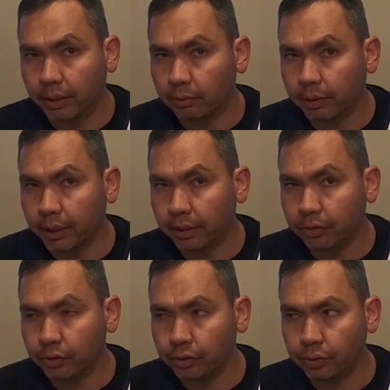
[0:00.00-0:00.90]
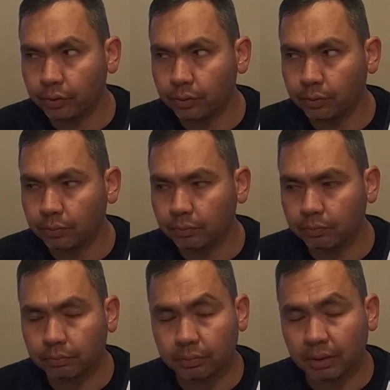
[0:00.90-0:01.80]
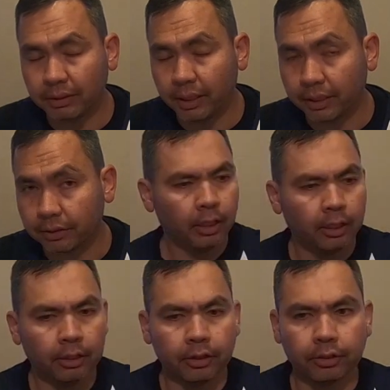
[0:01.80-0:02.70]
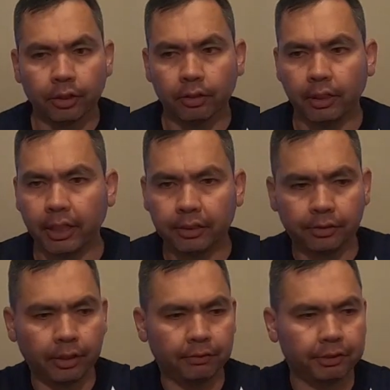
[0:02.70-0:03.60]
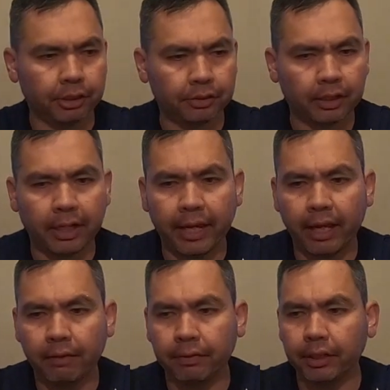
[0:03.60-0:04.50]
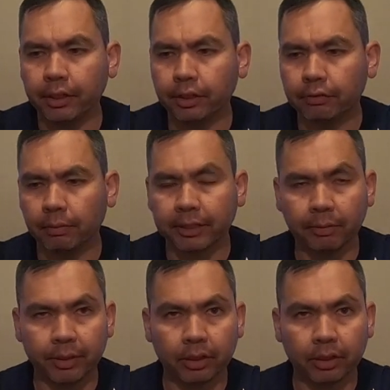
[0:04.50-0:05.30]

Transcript: that we'll get into probably next. So the next set of shirts that I have is from a company